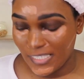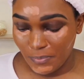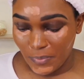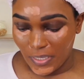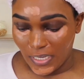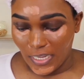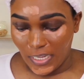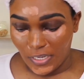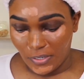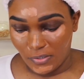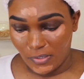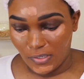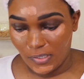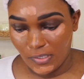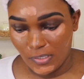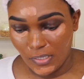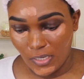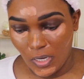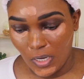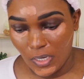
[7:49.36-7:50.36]
some glitter,
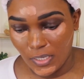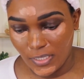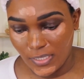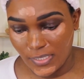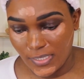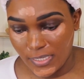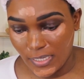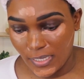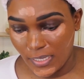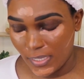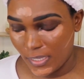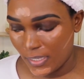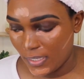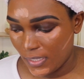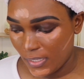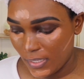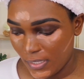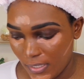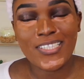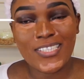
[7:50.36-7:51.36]
honestly.
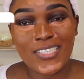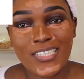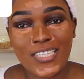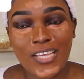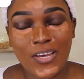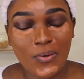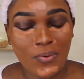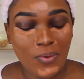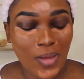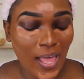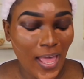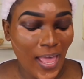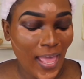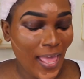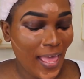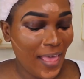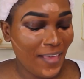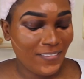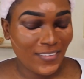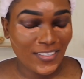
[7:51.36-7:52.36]
So I
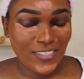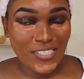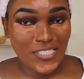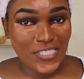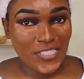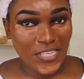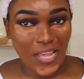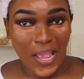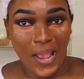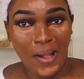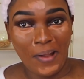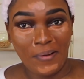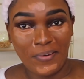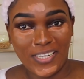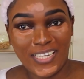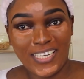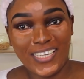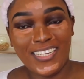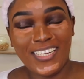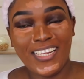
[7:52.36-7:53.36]
have a
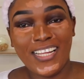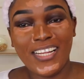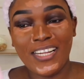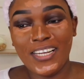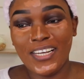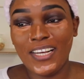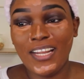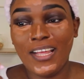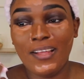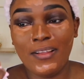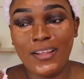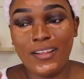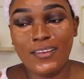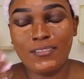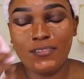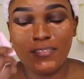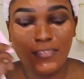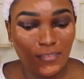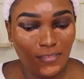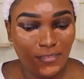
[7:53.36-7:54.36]
sari.
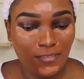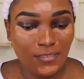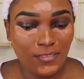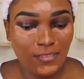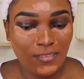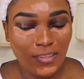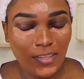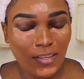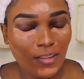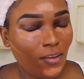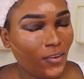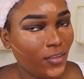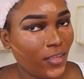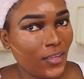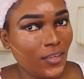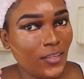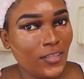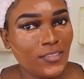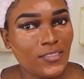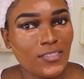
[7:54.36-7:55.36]

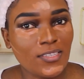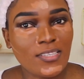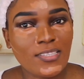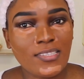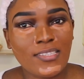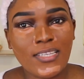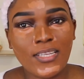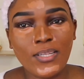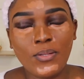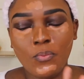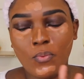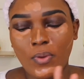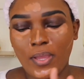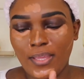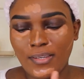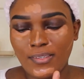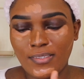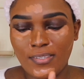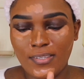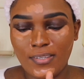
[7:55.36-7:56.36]
Okay, is this still
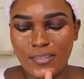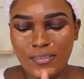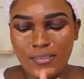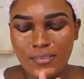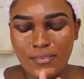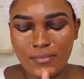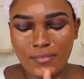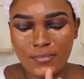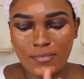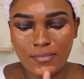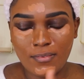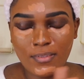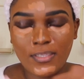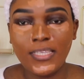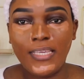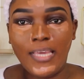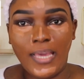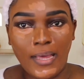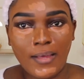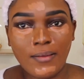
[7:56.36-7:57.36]
wet?
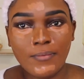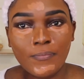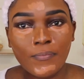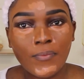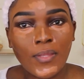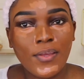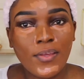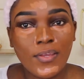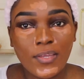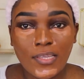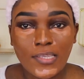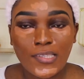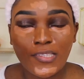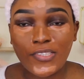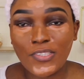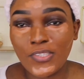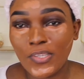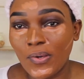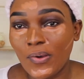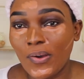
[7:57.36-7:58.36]
Yeah.
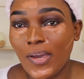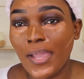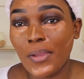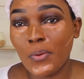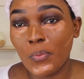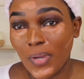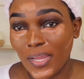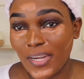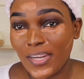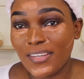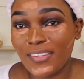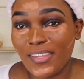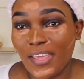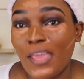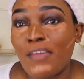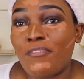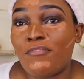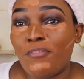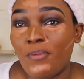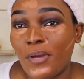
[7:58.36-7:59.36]
So I waited
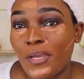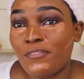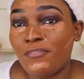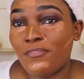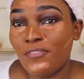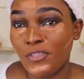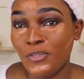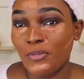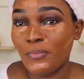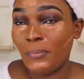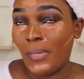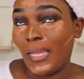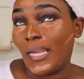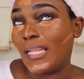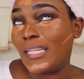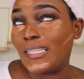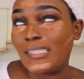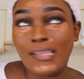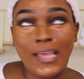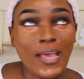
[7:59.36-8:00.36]
there for a few
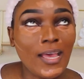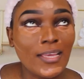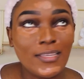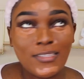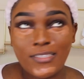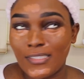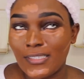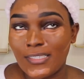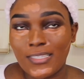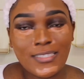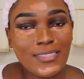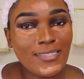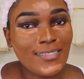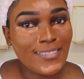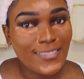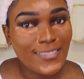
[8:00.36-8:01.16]
minutes. As you can